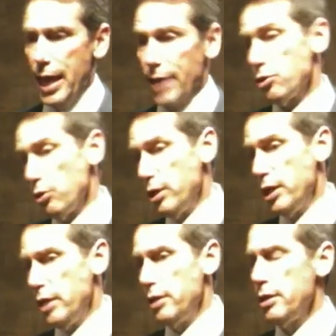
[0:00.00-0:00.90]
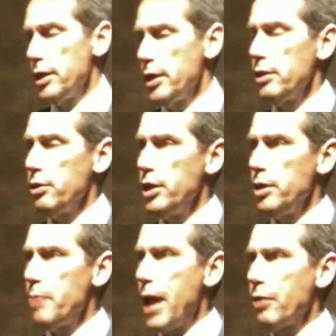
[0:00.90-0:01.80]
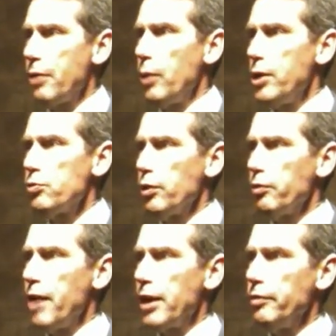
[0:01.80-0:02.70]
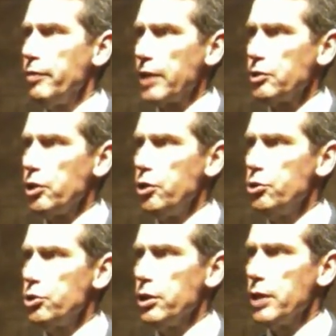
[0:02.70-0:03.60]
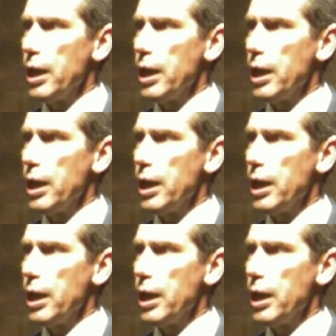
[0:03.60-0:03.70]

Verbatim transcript: And so you need, uh, you need pathways for effective execution.